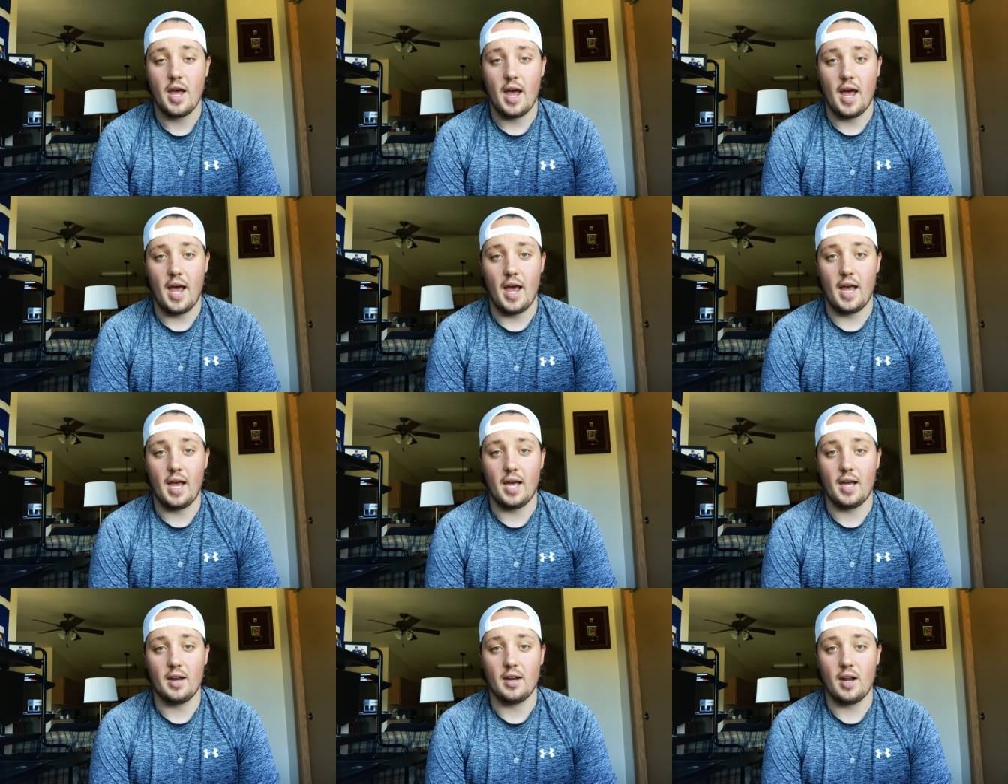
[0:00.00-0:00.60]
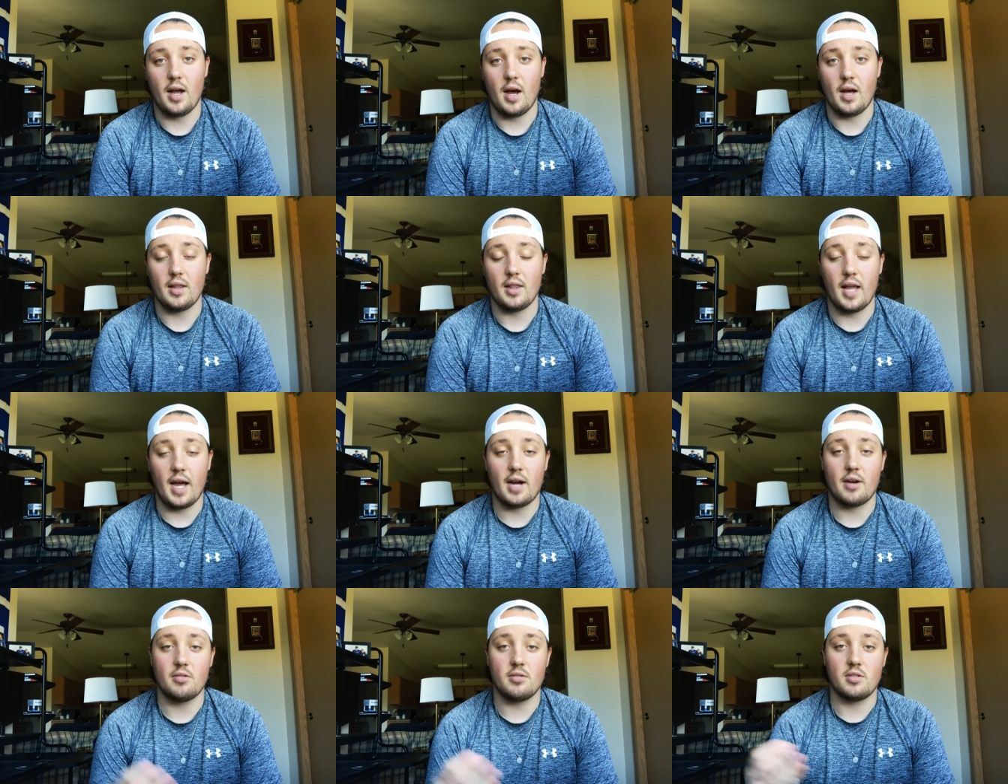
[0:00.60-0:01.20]
and
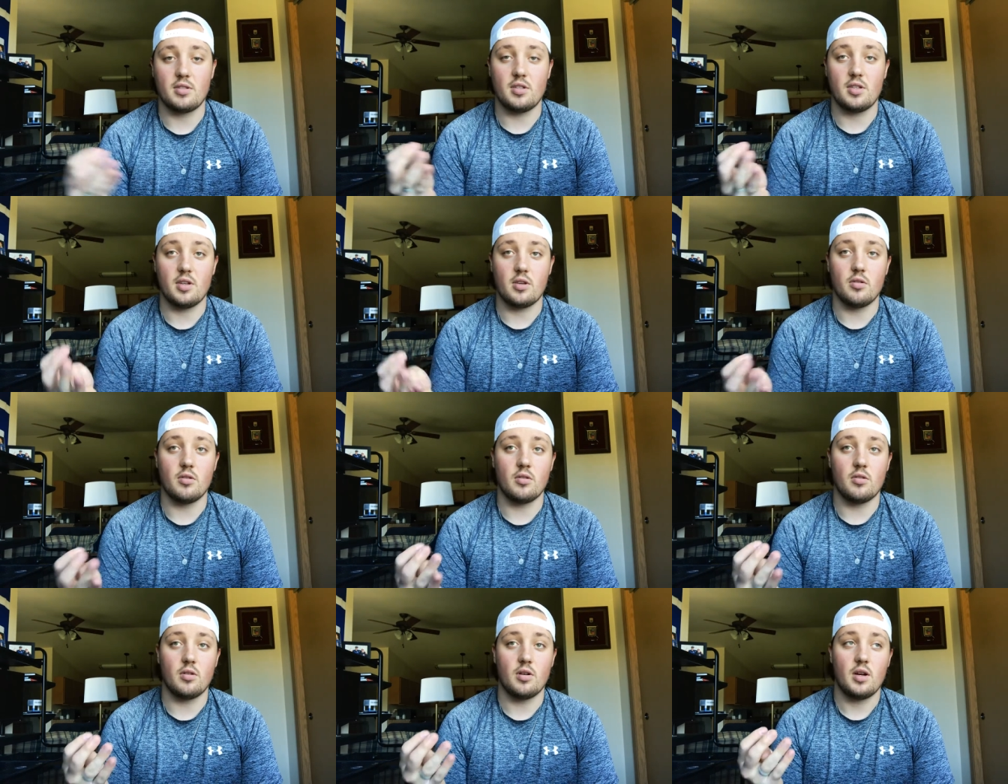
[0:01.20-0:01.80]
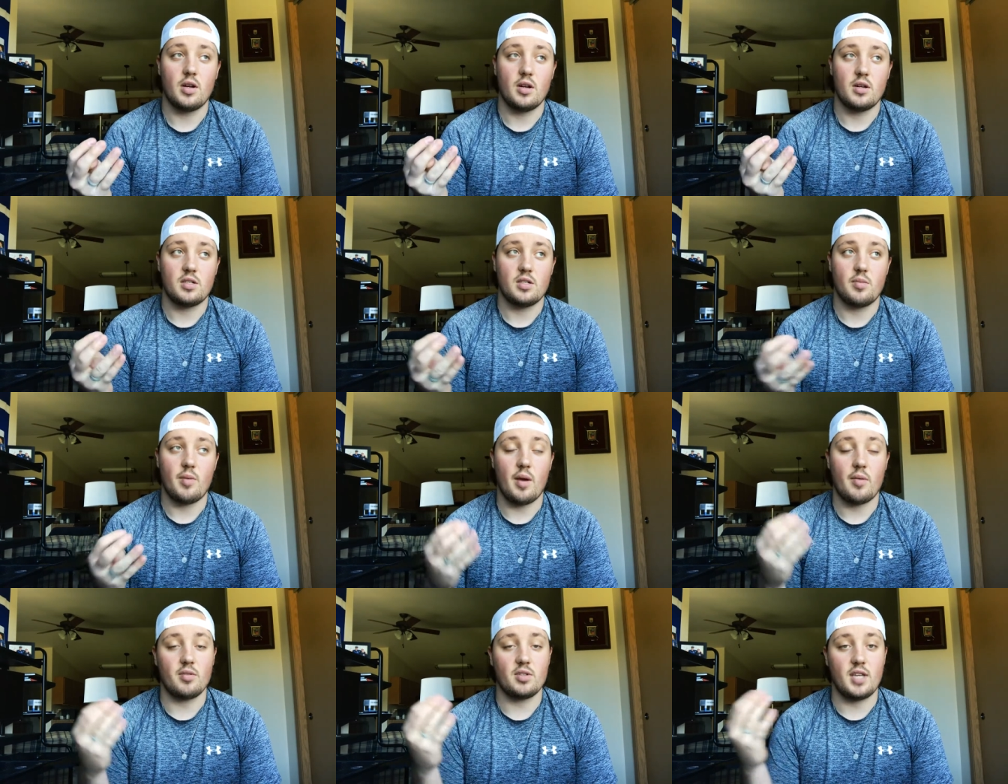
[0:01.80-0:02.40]
allows you to
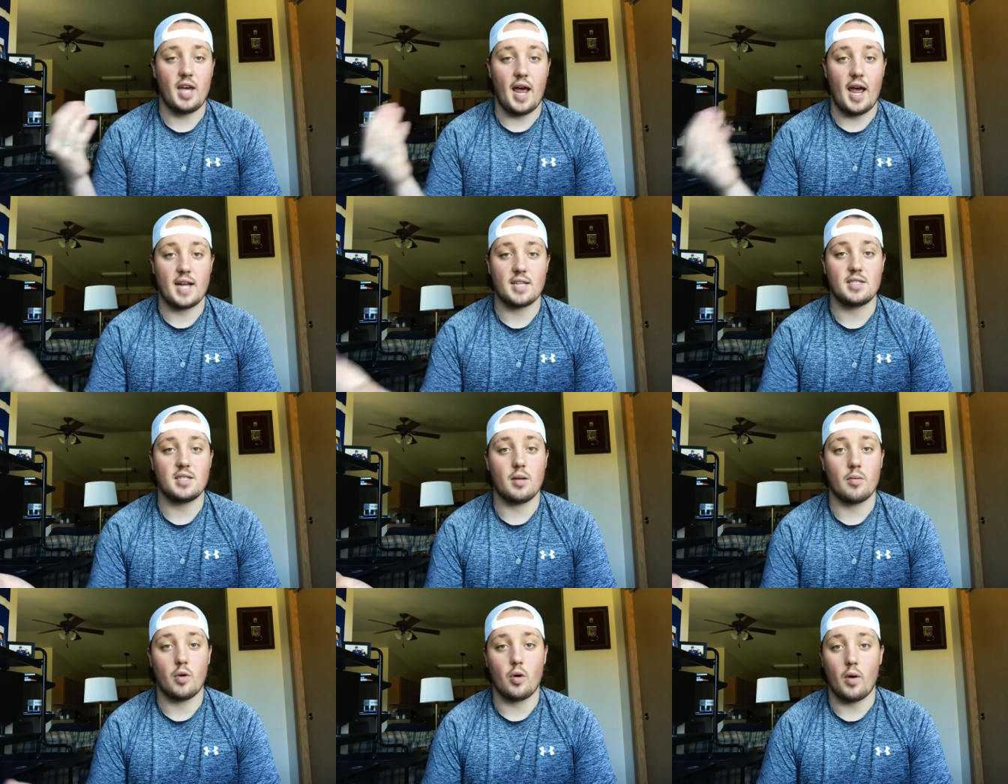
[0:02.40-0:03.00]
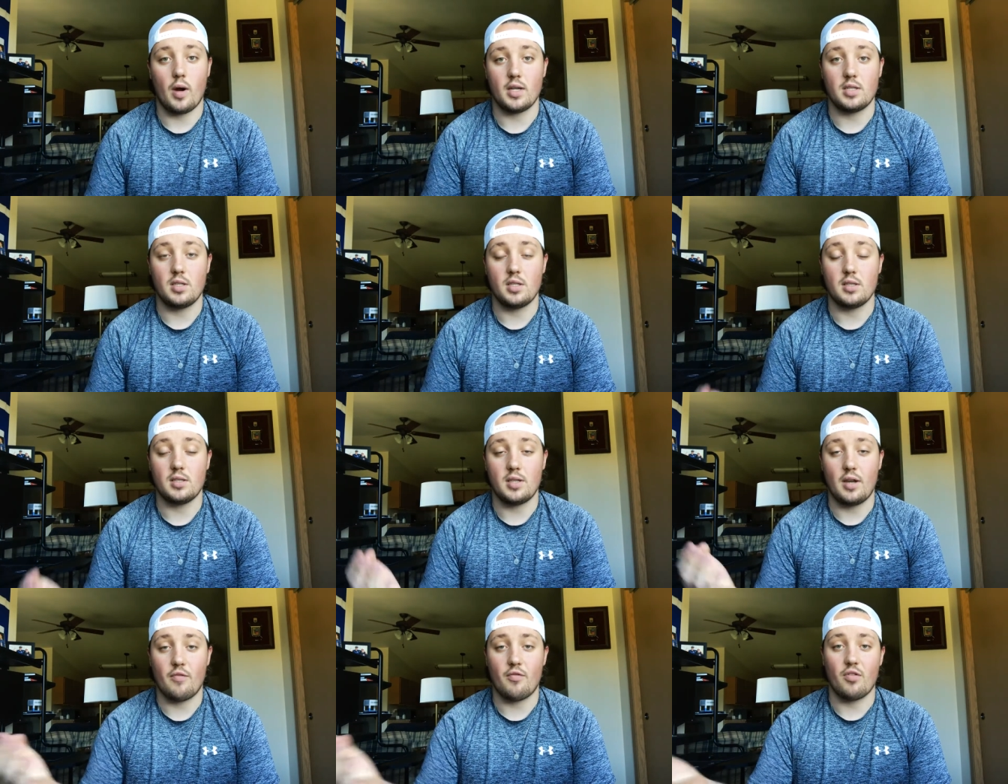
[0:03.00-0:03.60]
be able to ask them
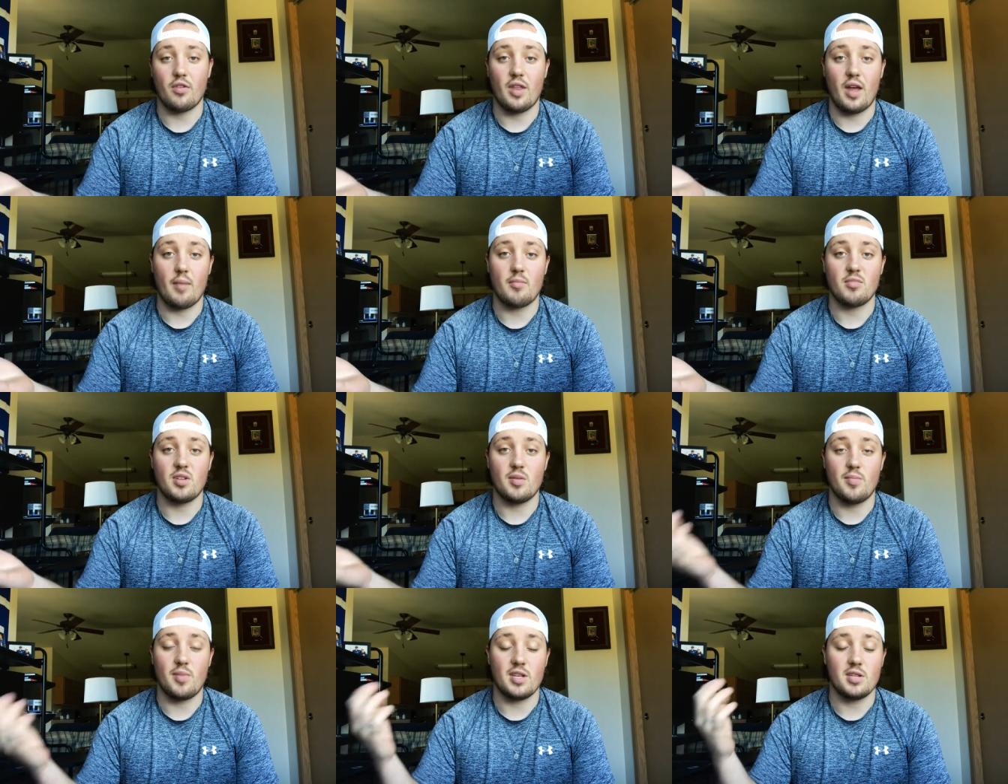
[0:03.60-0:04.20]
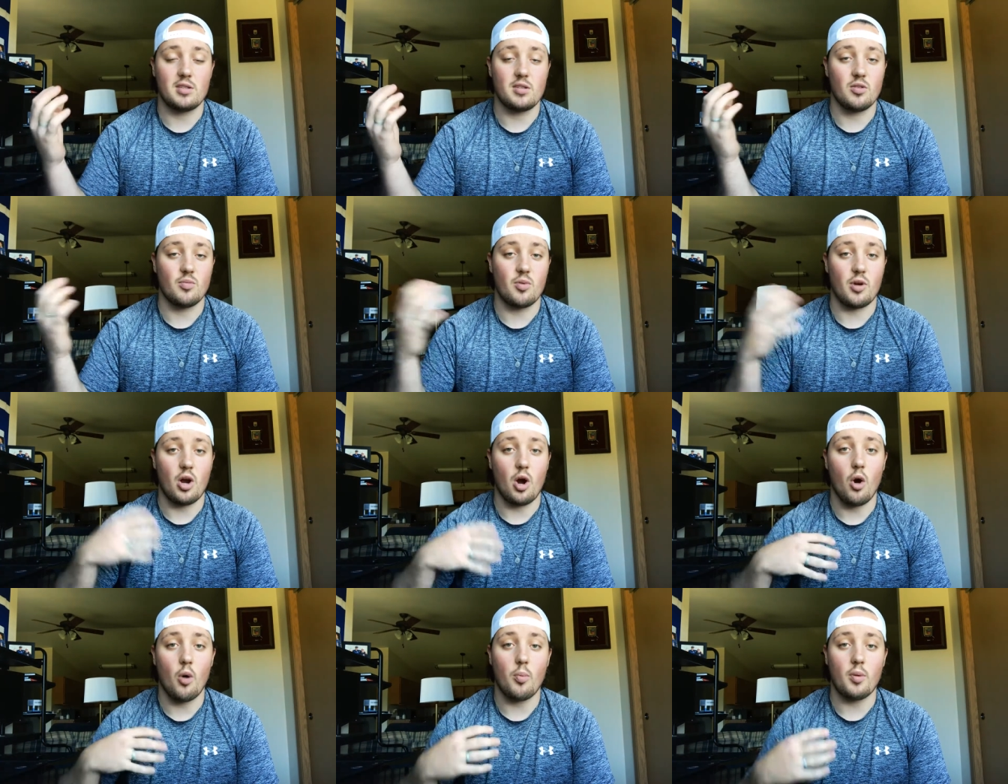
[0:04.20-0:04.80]
questions and for them to be super
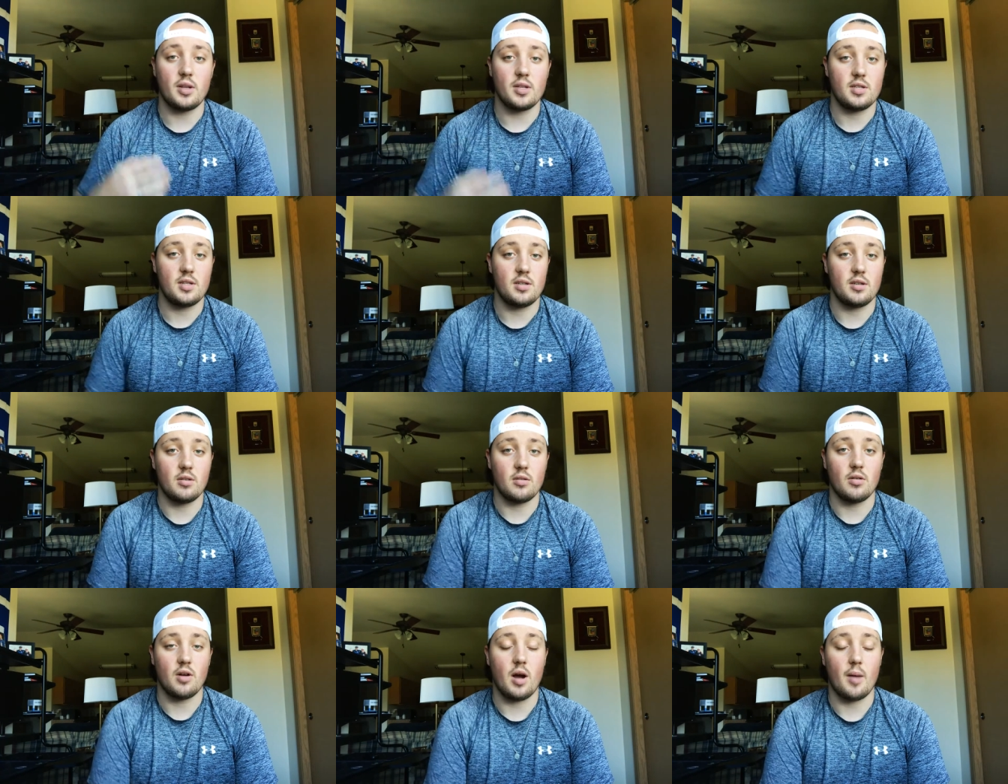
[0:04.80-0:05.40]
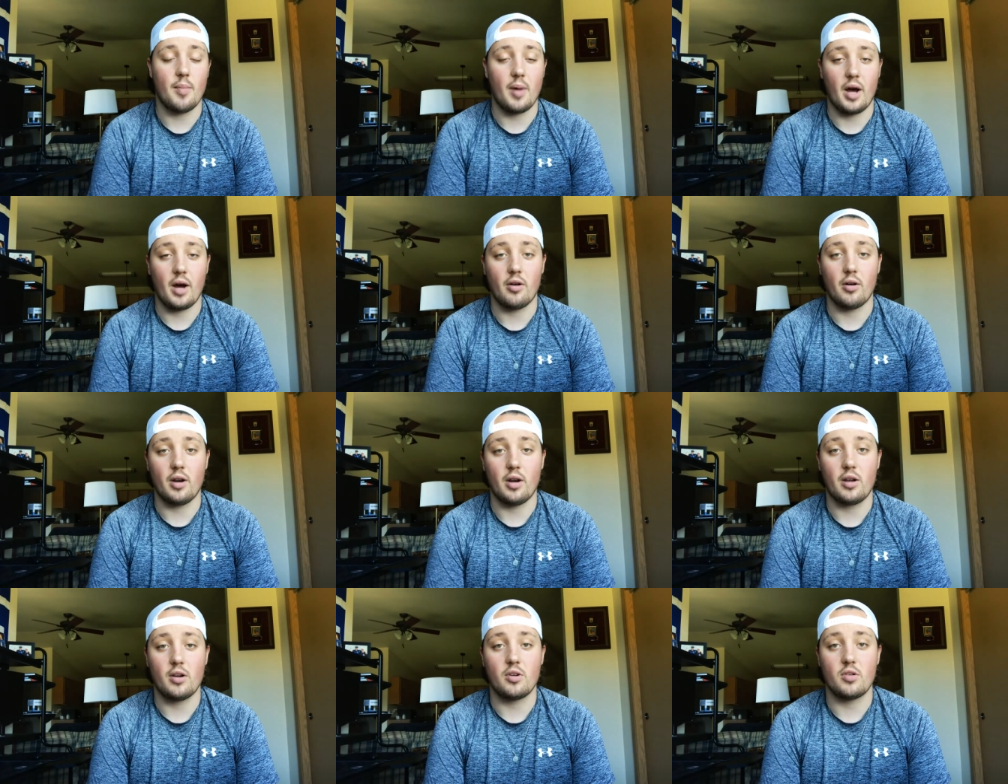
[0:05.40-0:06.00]
open to you
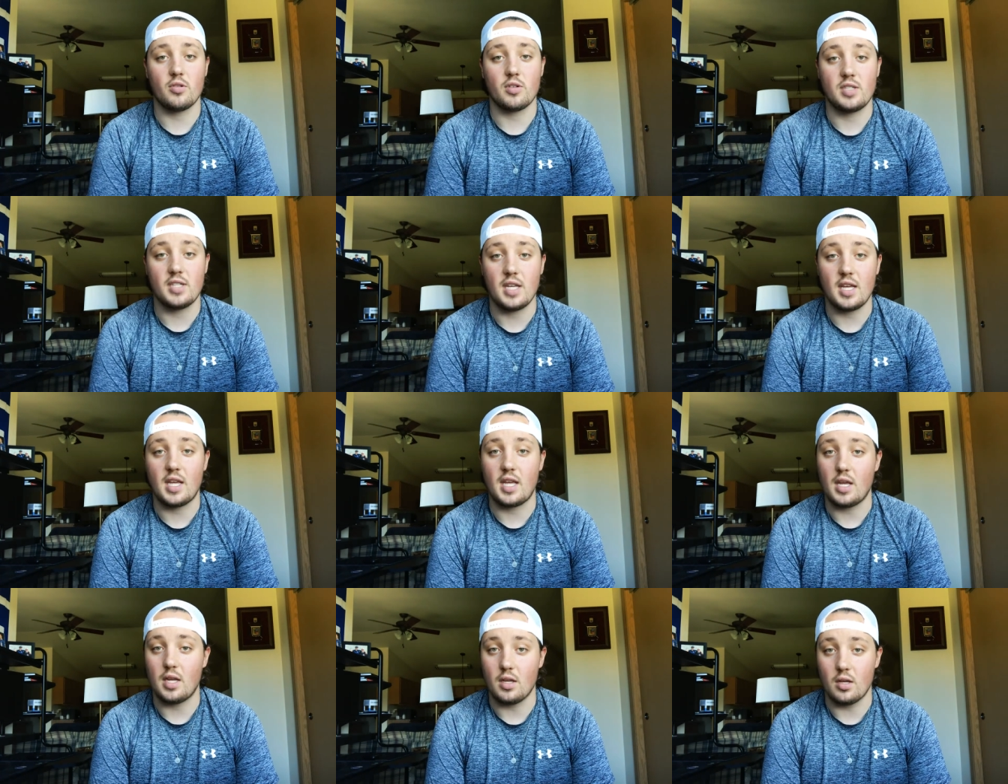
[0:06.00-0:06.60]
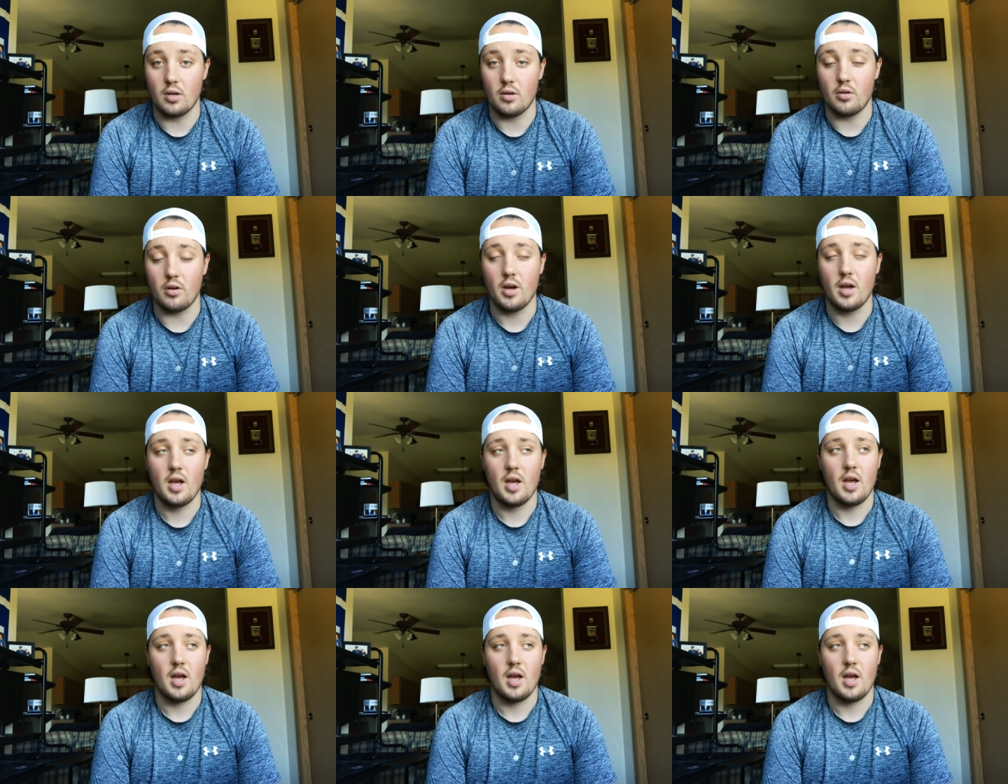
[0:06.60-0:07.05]
about critiquing you,